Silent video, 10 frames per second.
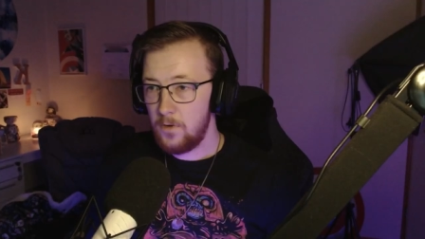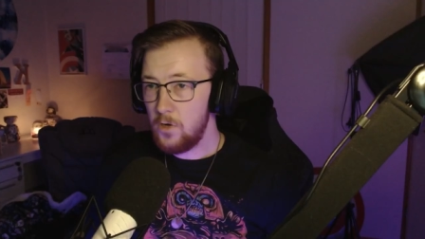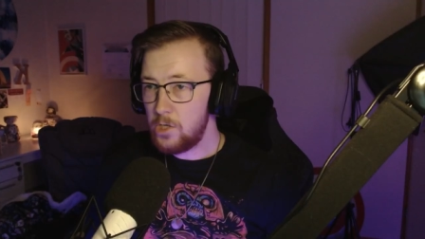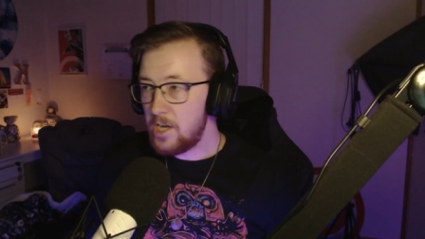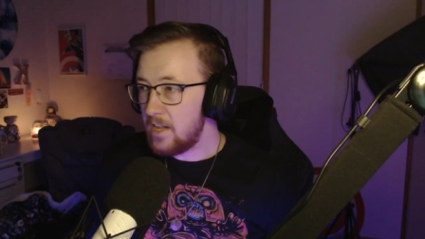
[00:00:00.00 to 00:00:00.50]

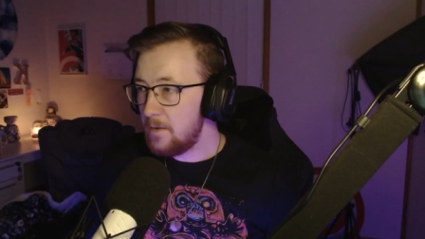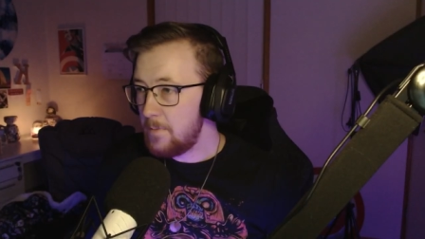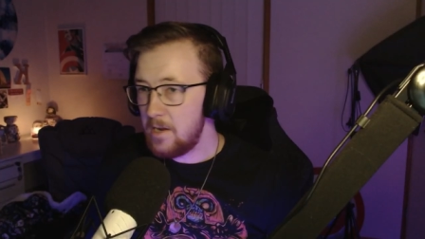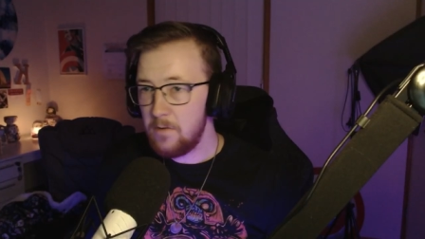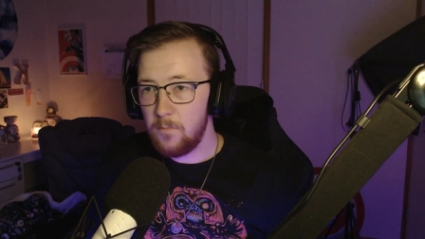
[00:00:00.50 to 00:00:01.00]
You're telling
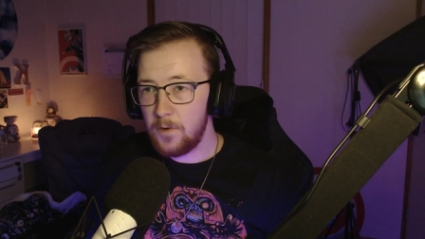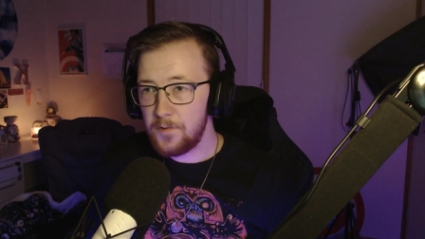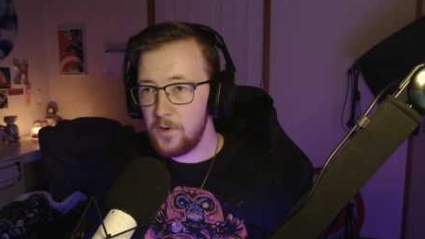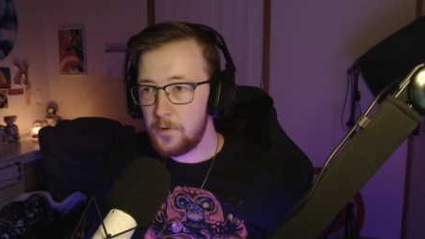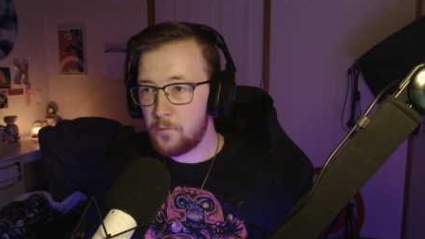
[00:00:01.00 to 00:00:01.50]
me it
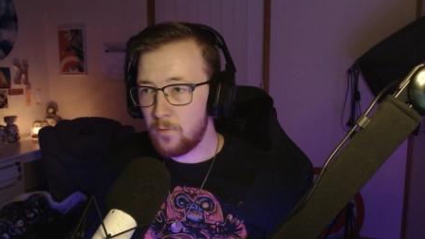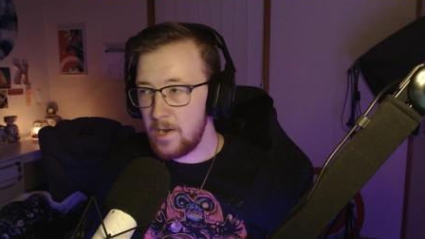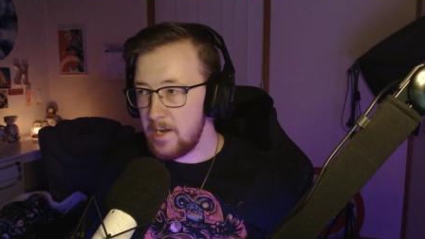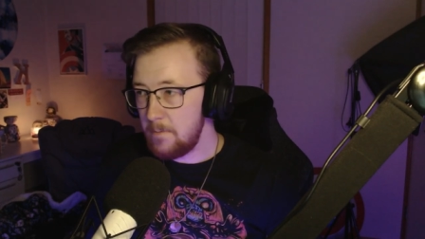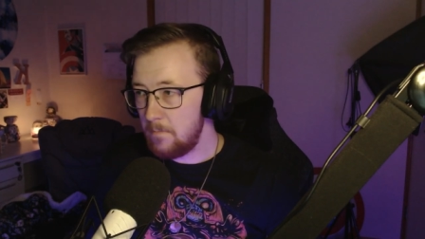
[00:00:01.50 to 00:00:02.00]
wasn't a
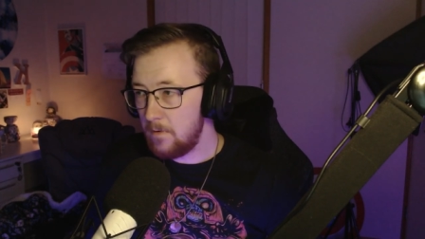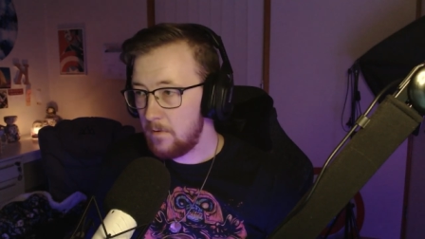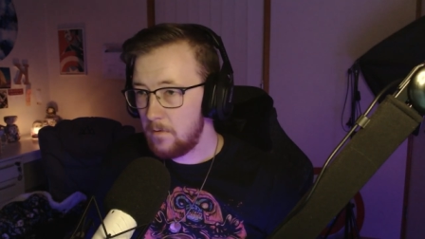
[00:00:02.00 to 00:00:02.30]
dream?